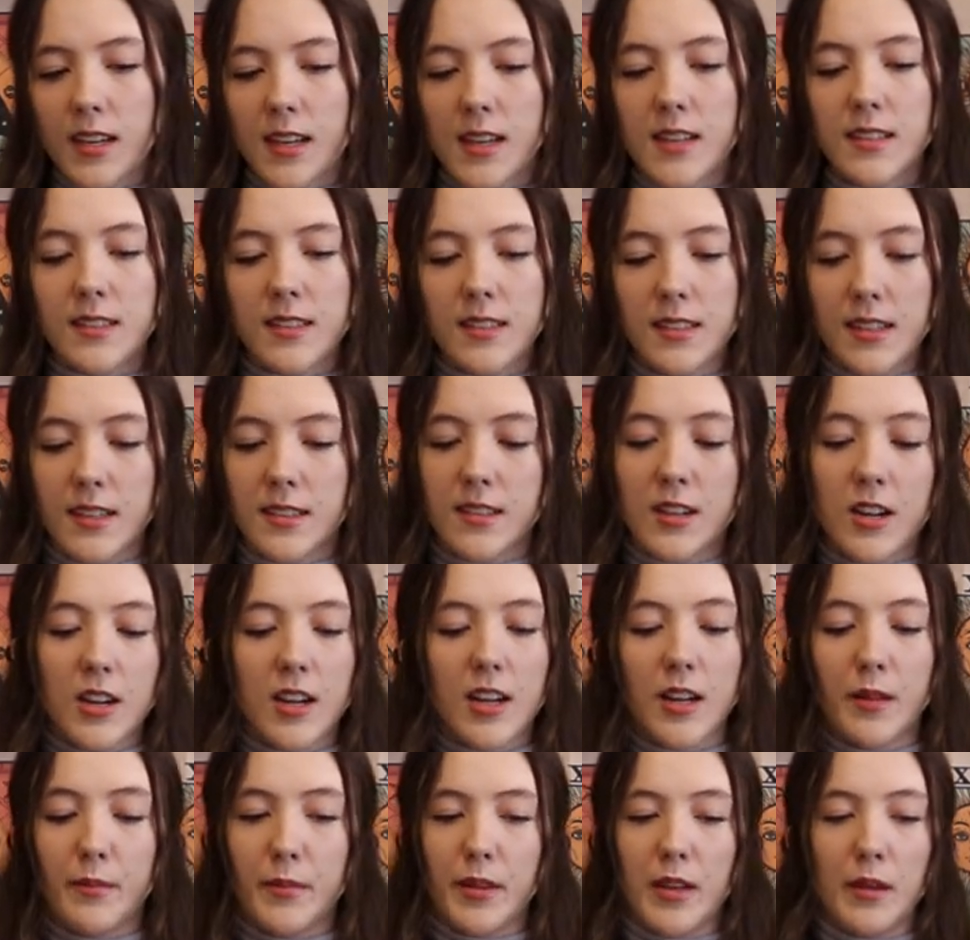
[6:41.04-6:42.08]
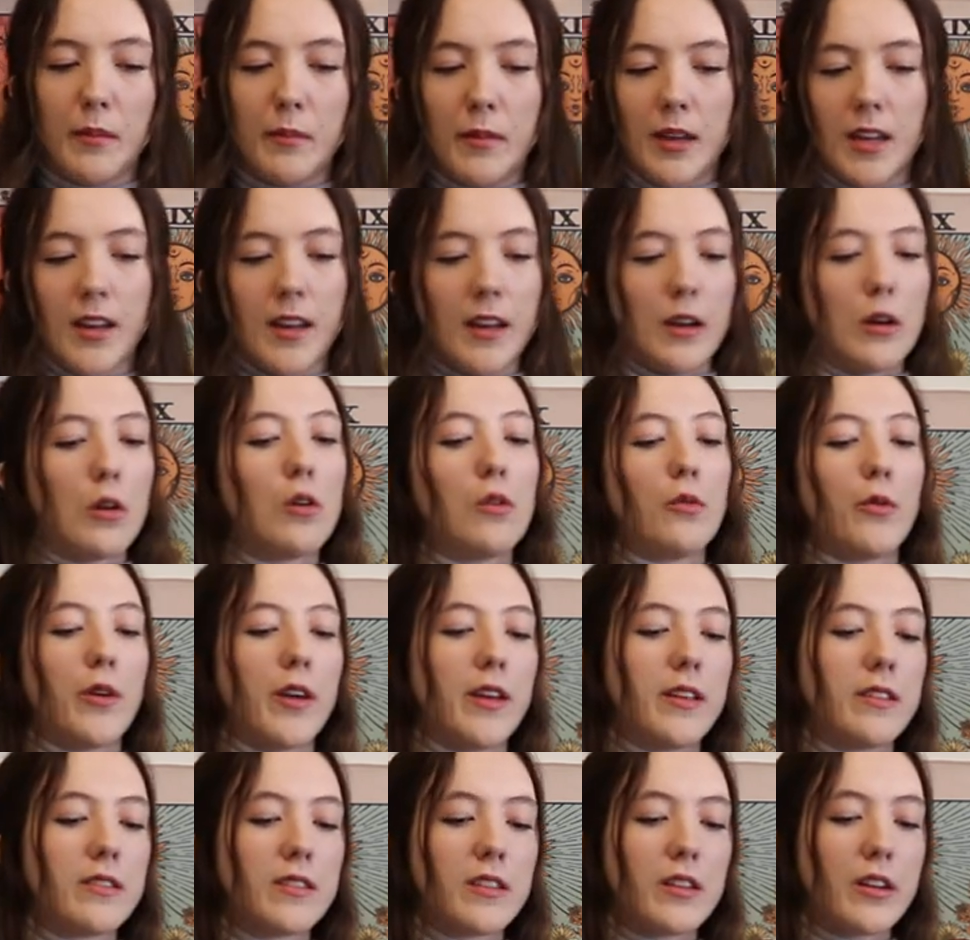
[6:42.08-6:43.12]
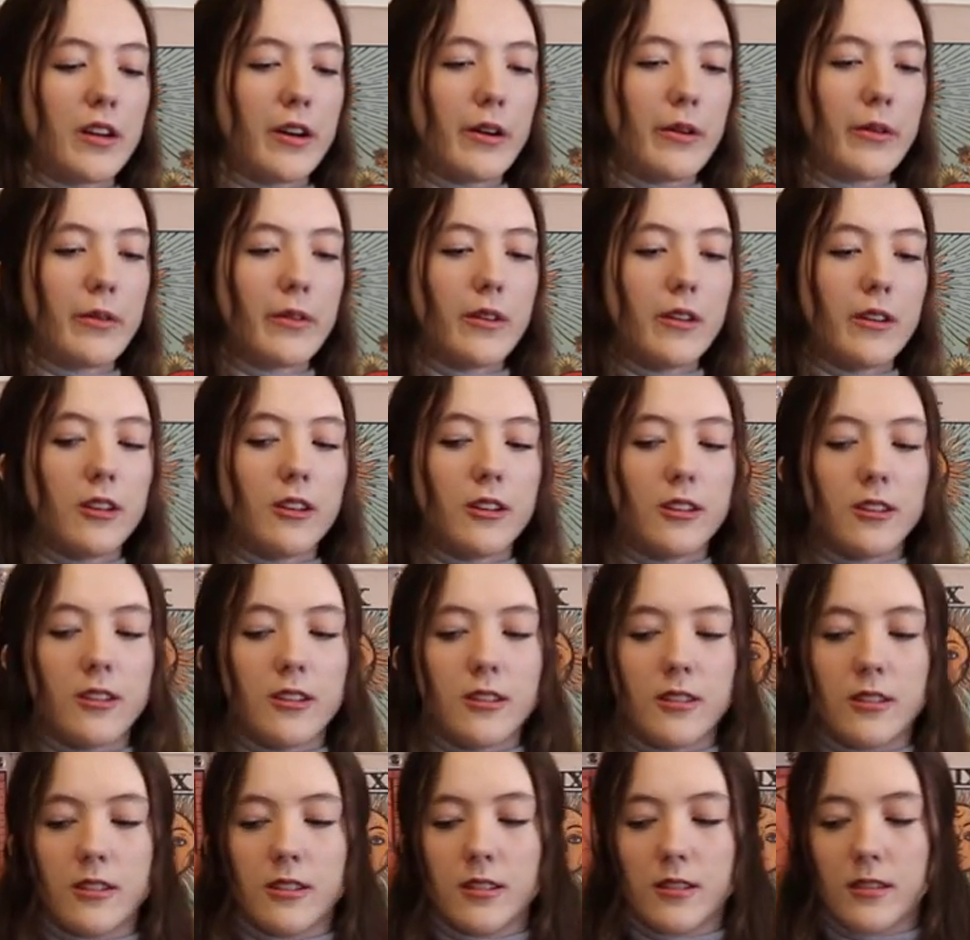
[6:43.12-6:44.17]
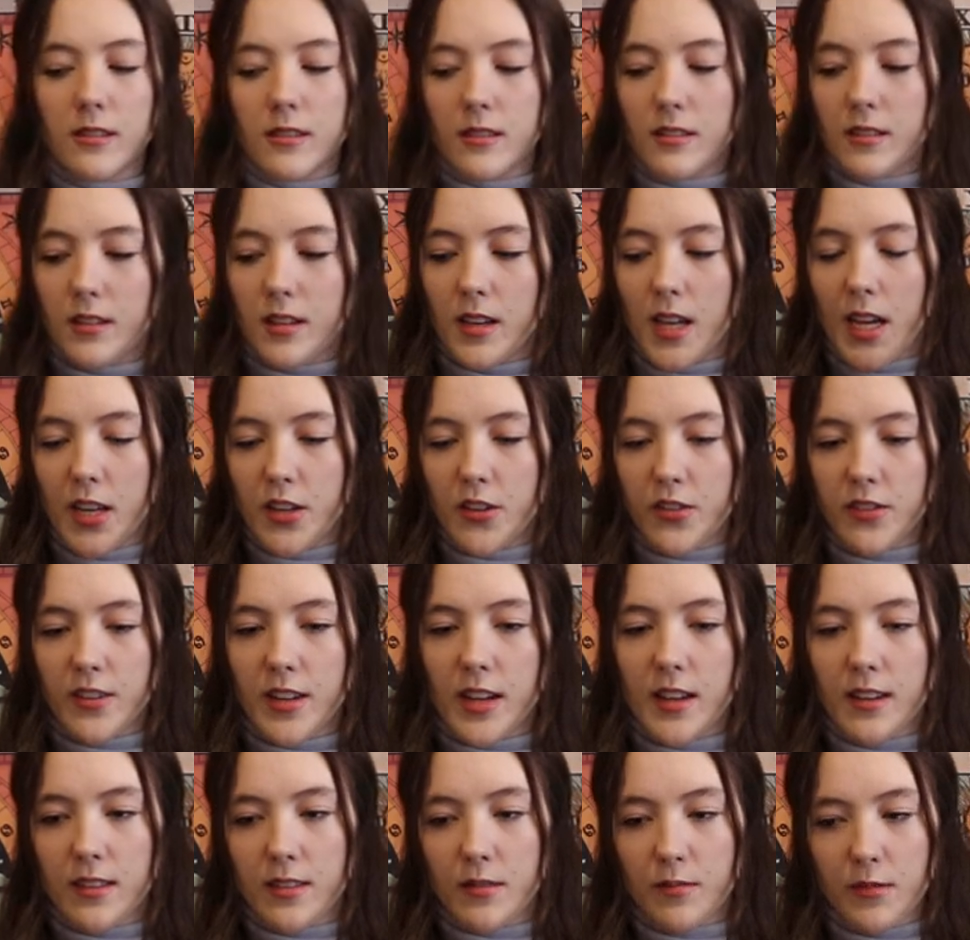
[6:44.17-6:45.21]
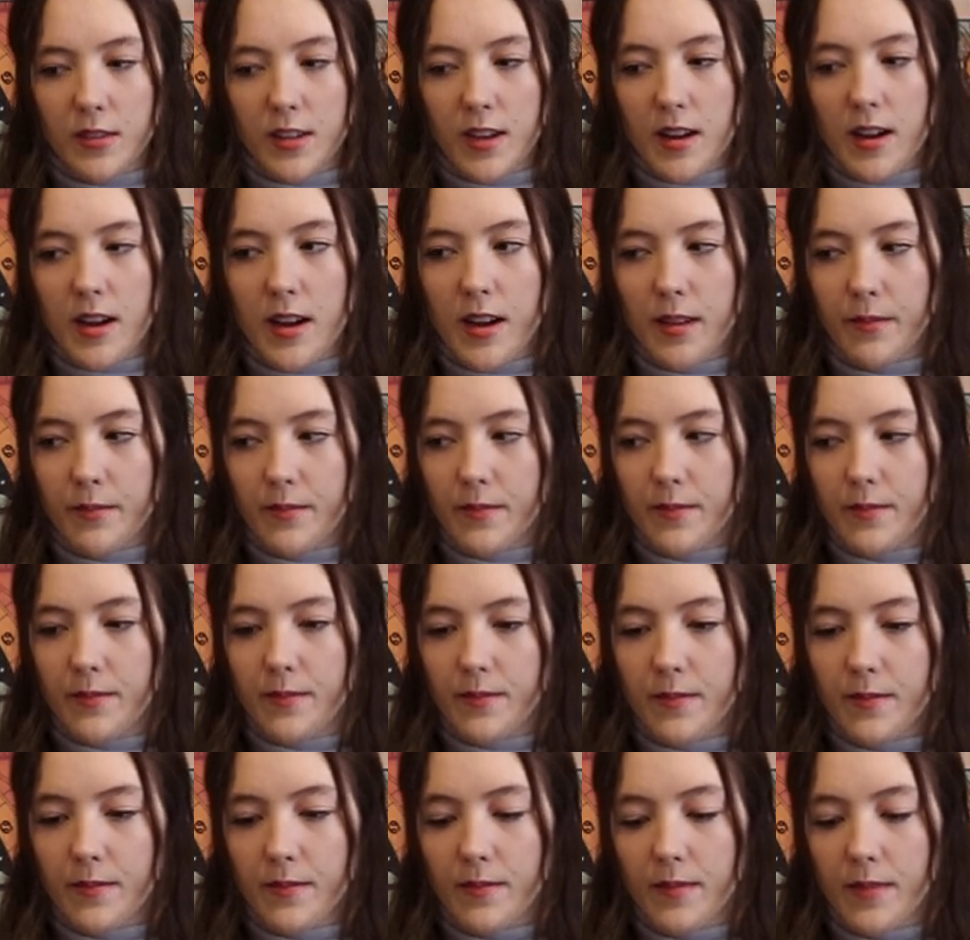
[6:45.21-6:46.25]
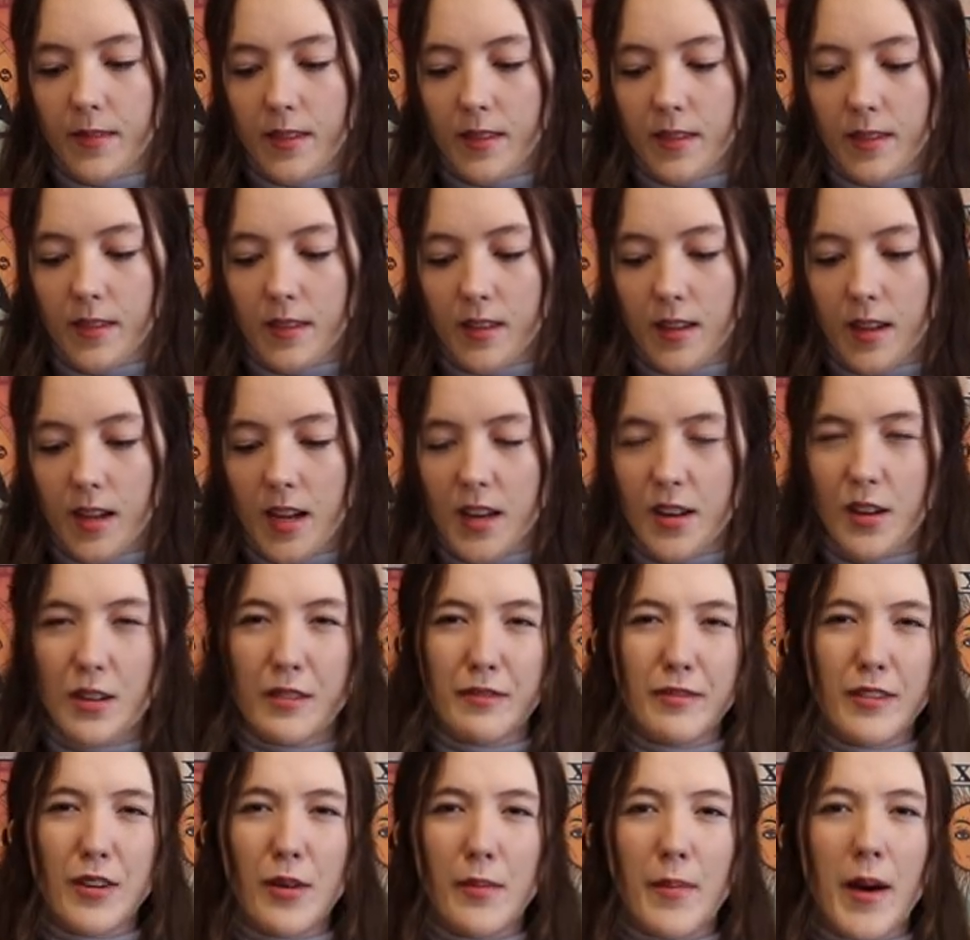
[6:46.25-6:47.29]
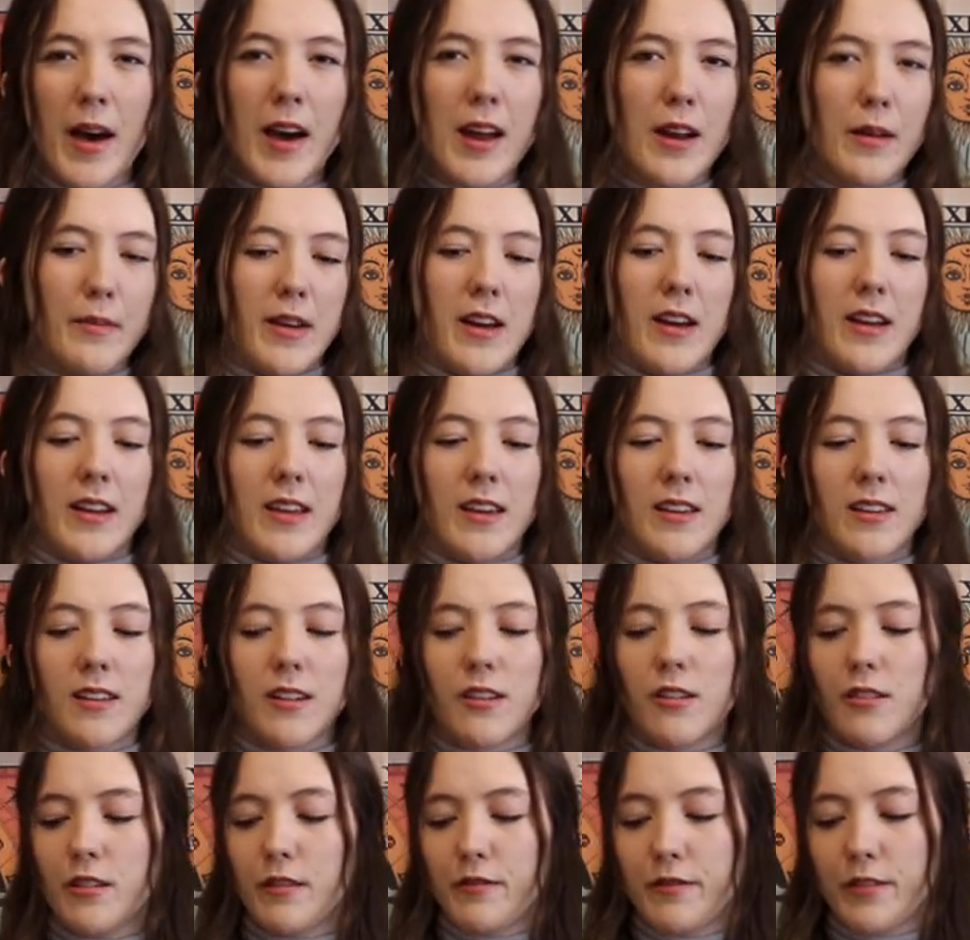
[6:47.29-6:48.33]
Because it's not going to be immediate always, you know. It just takes some time. And don't feel bad about it, you know.